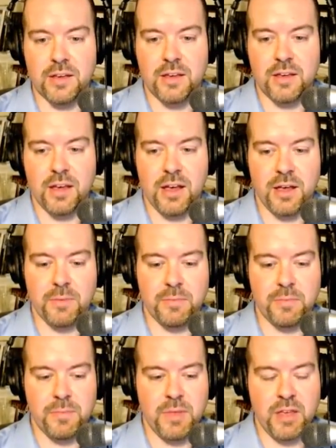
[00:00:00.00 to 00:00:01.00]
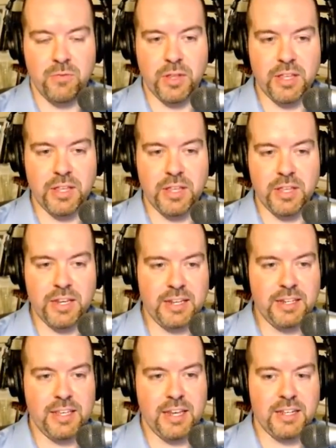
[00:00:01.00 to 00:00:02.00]
It really didn't
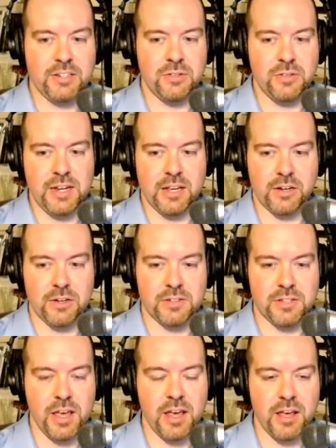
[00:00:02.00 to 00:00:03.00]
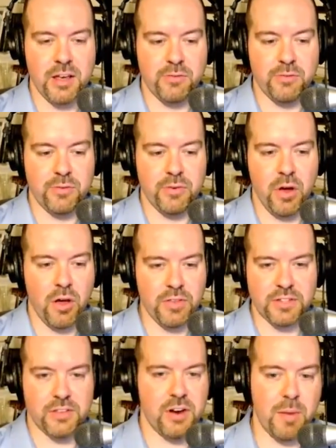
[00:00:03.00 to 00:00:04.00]
get into the knickers of all
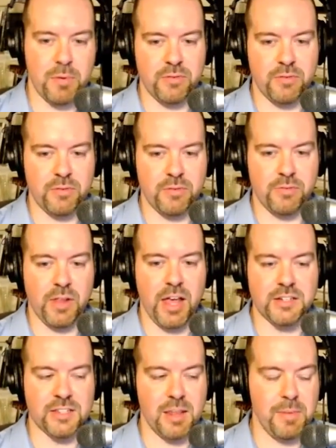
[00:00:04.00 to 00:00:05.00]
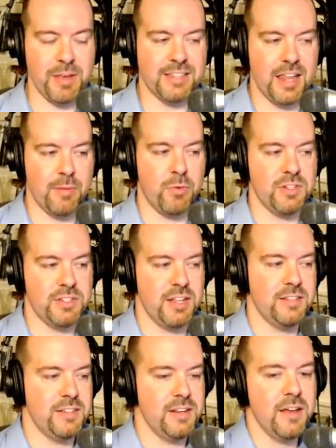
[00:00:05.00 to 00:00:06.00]
these other operative lodges, and that makes a lot more
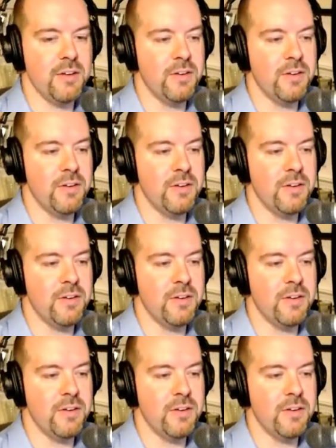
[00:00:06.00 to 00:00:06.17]
sense now.